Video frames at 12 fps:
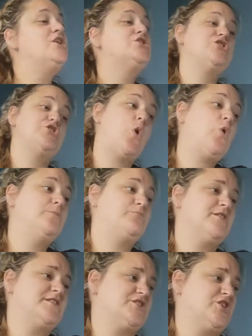She told
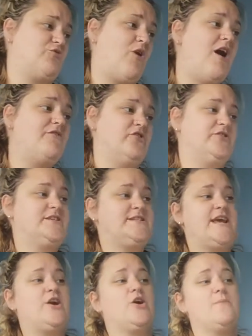Prince Grovel to
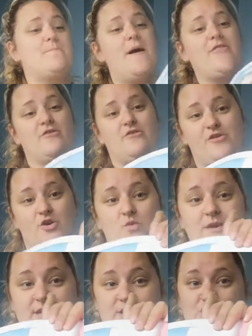take her mother, the queen,